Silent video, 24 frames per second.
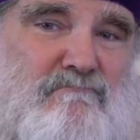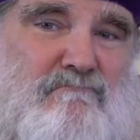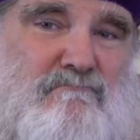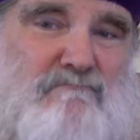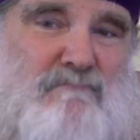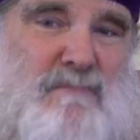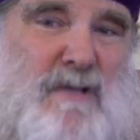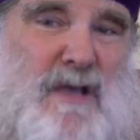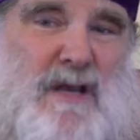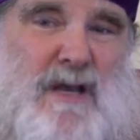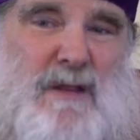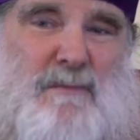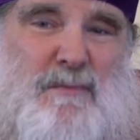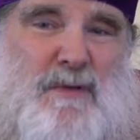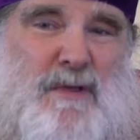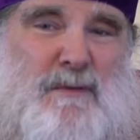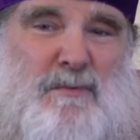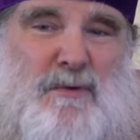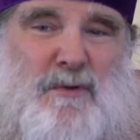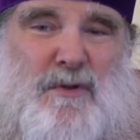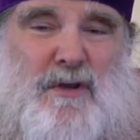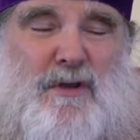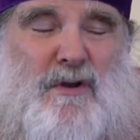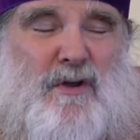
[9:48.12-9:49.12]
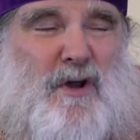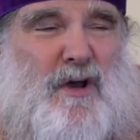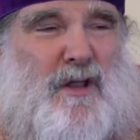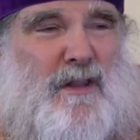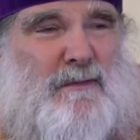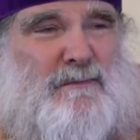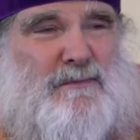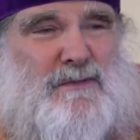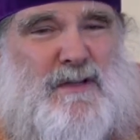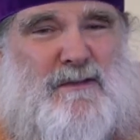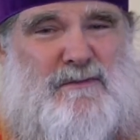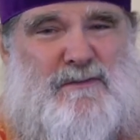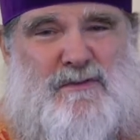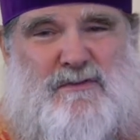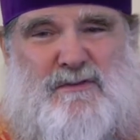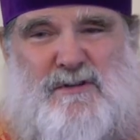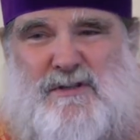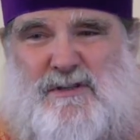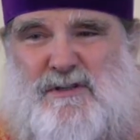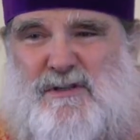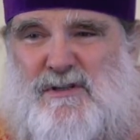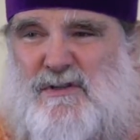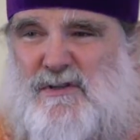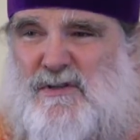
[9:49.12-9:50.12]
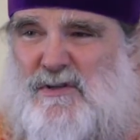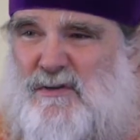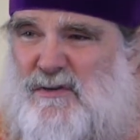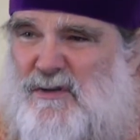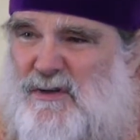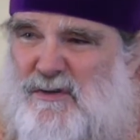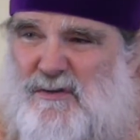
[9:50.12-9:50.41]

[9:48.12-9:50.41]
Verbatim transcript: many people that call themselves Christians don't